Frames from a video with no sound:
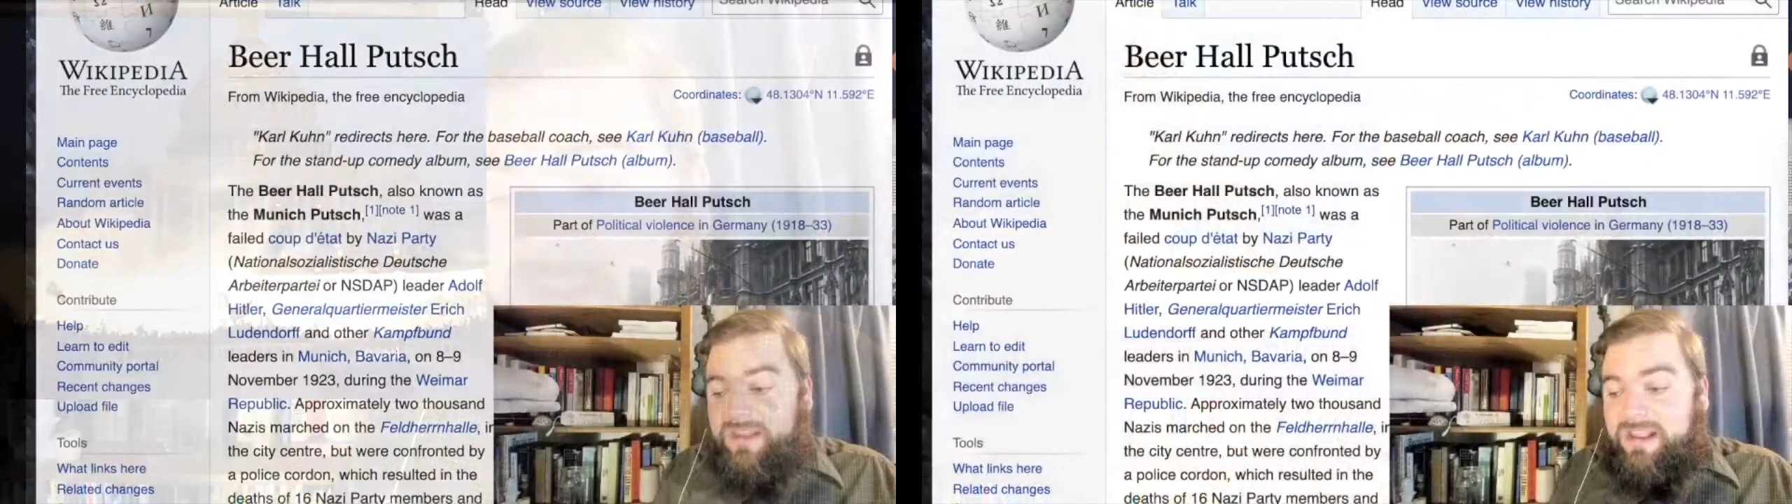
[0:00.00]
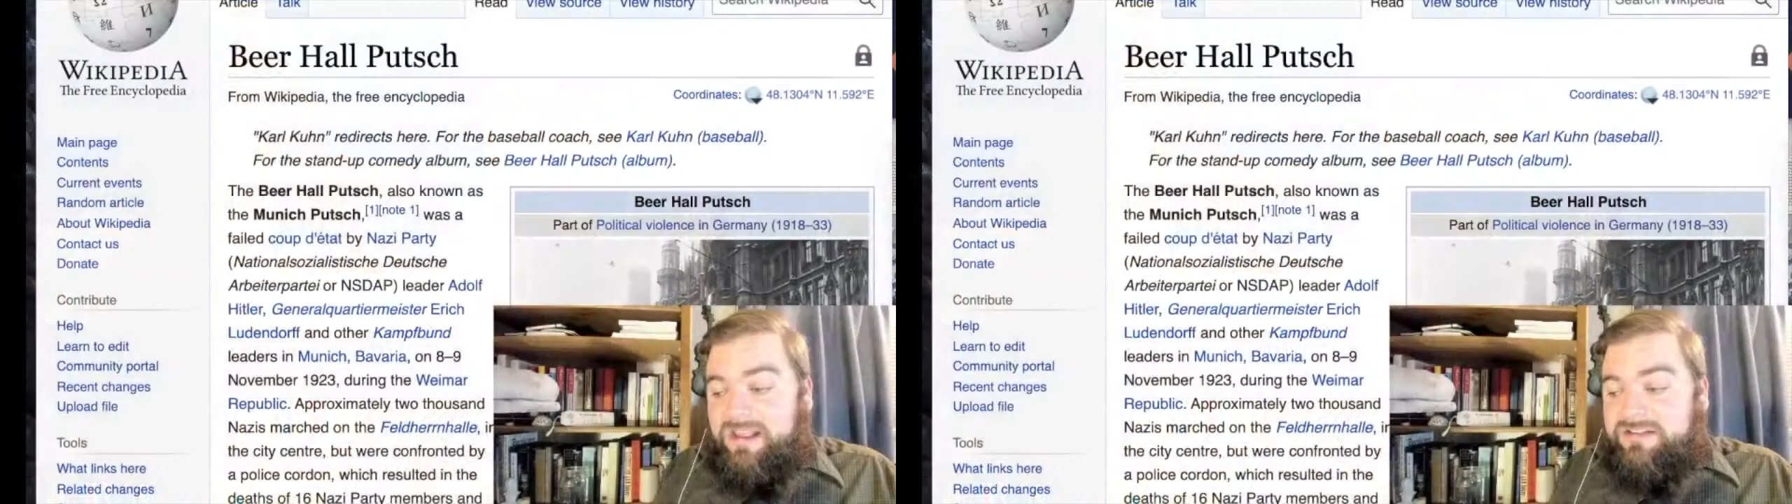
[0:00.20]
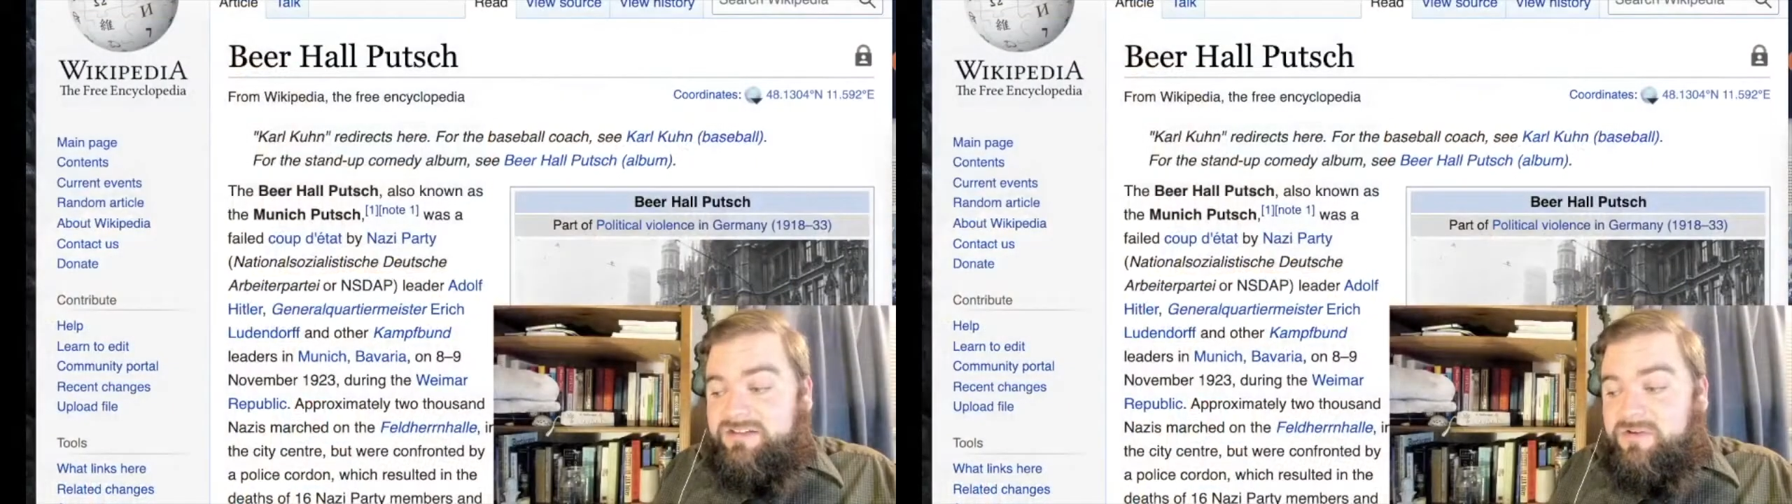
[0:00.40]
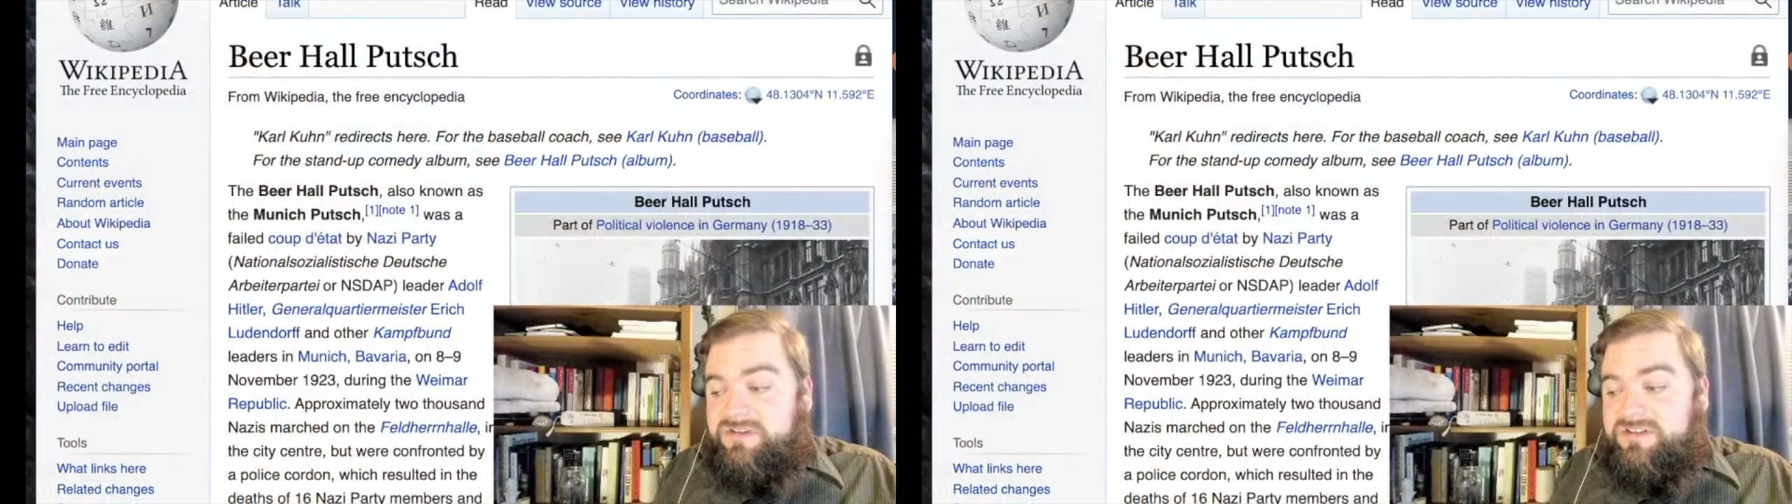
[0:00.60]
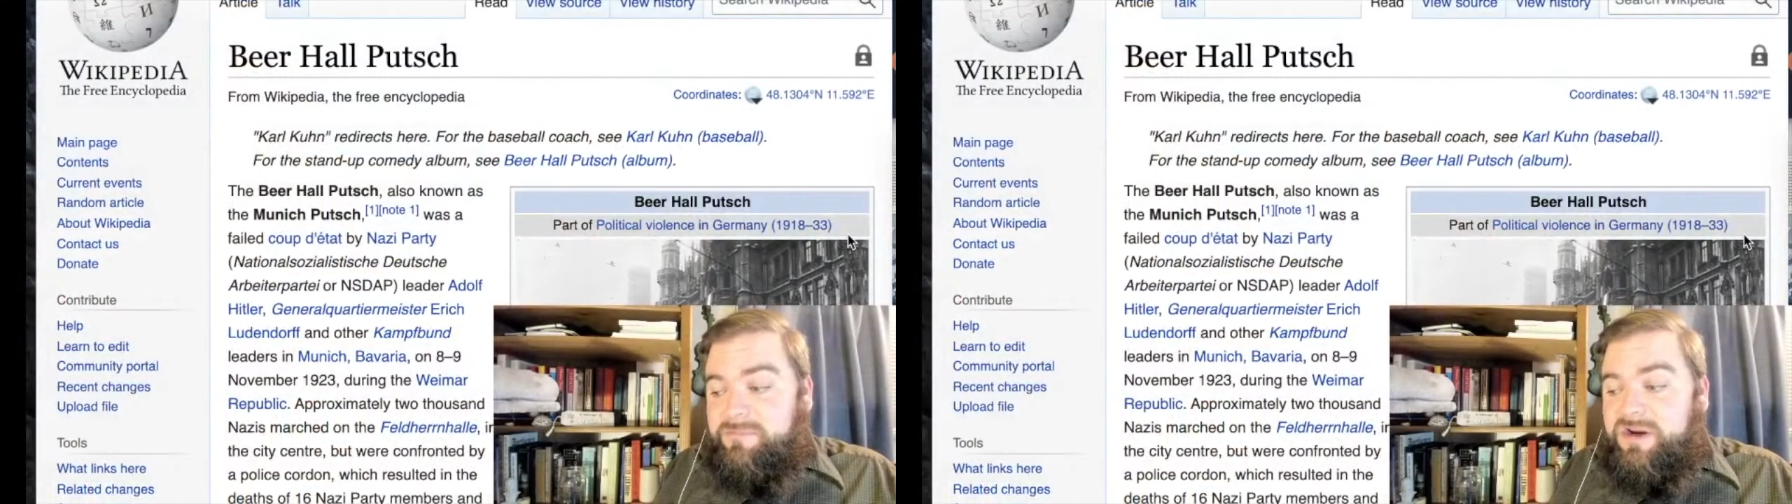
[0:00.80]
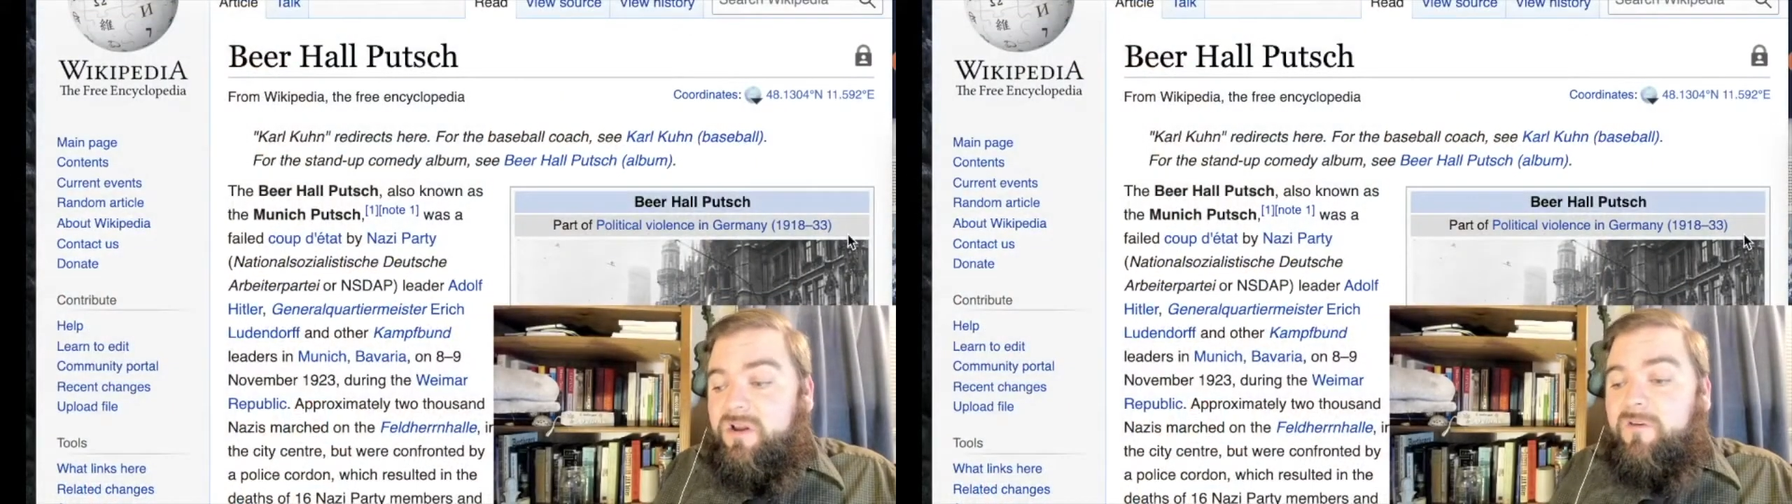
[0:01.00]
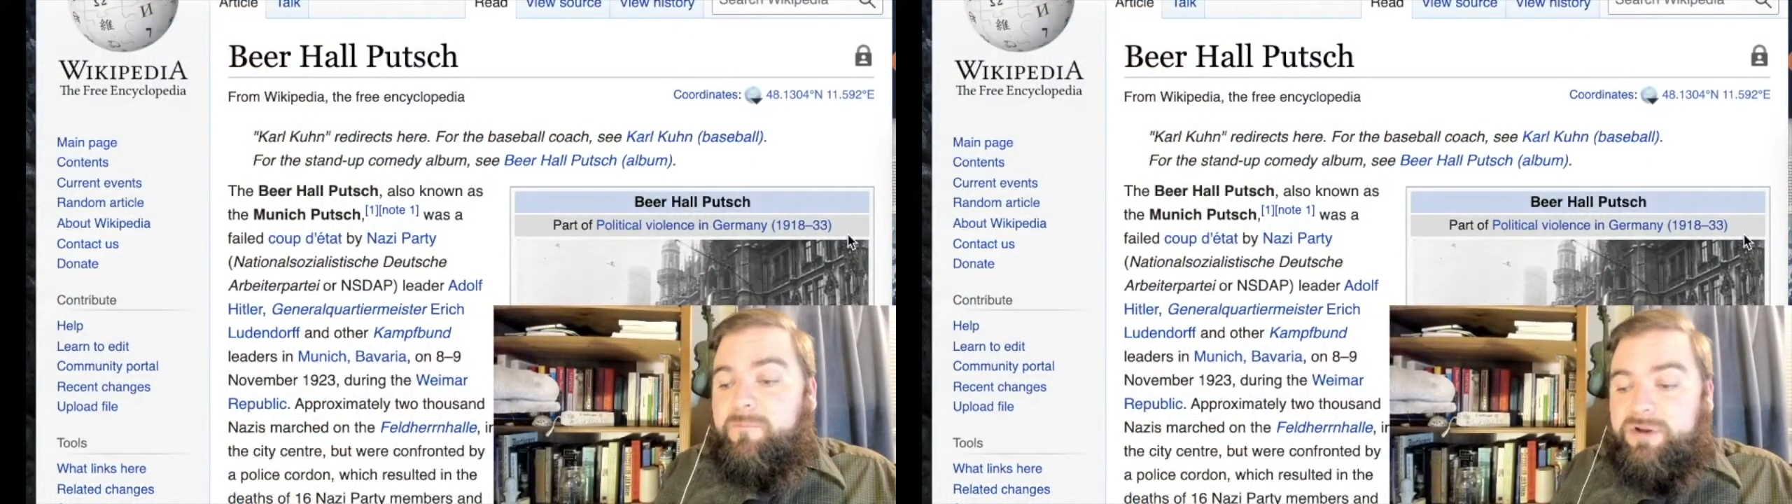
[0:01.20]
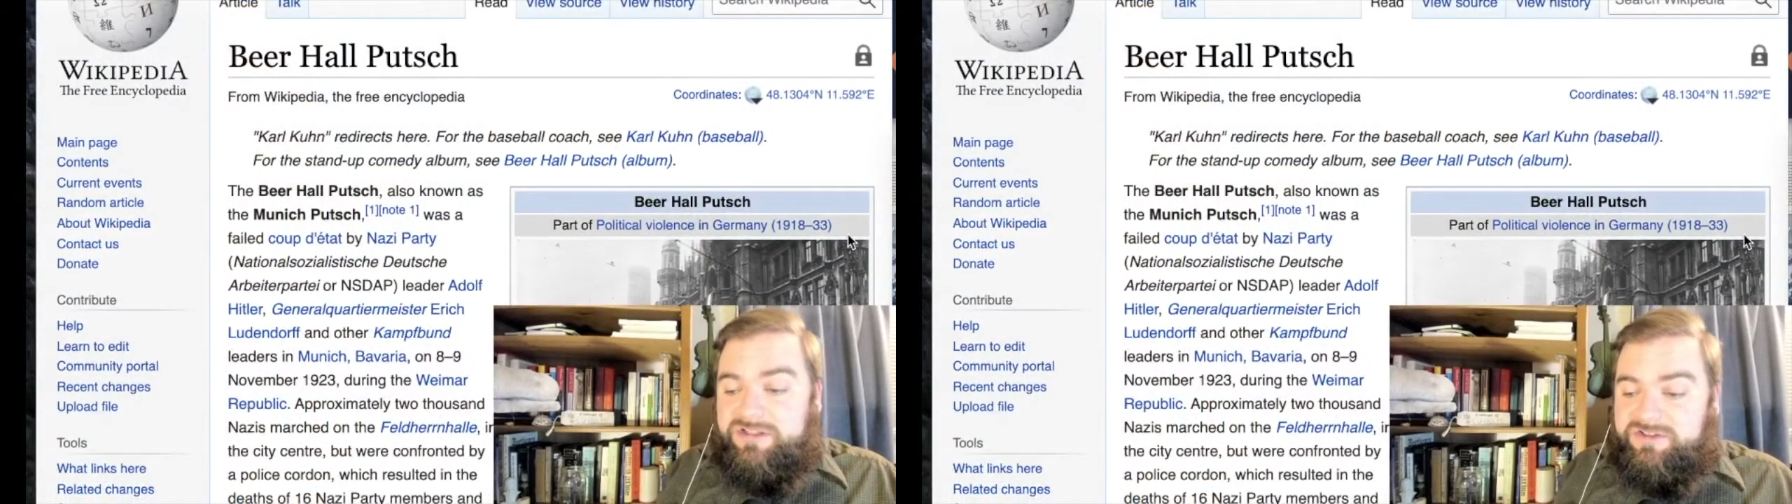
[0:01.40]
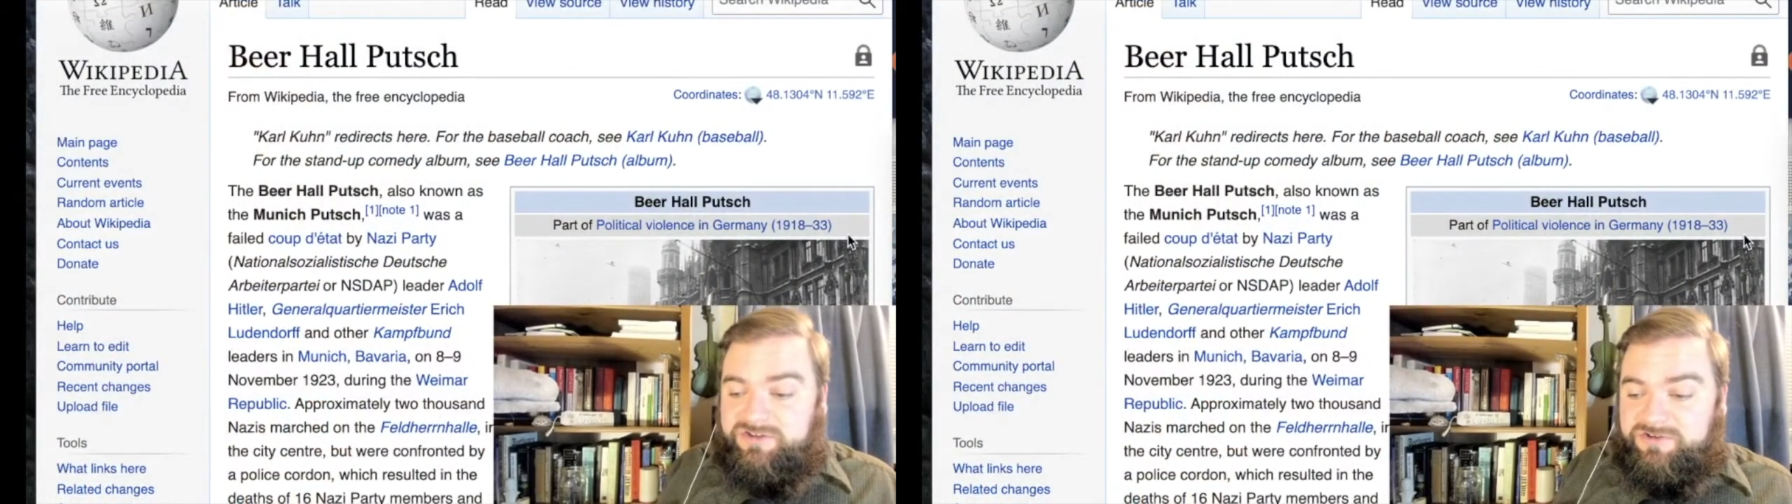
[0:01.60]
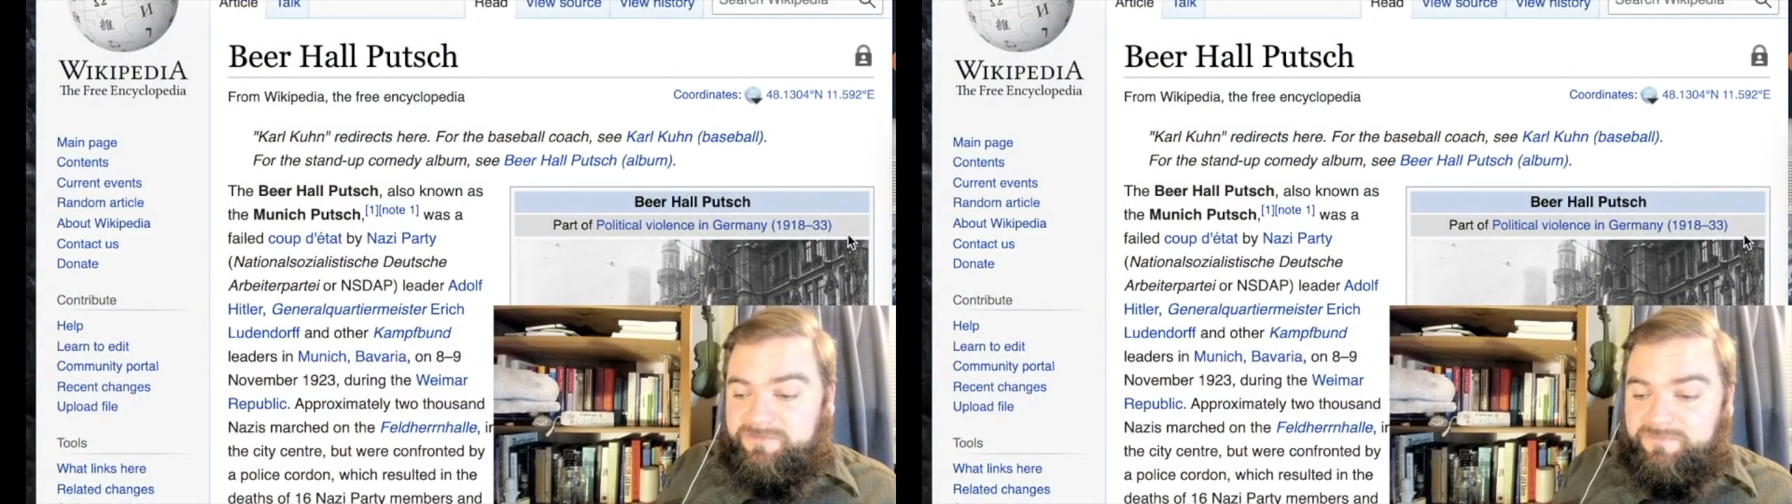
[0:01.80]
It's known as the Beer Hall Putsch,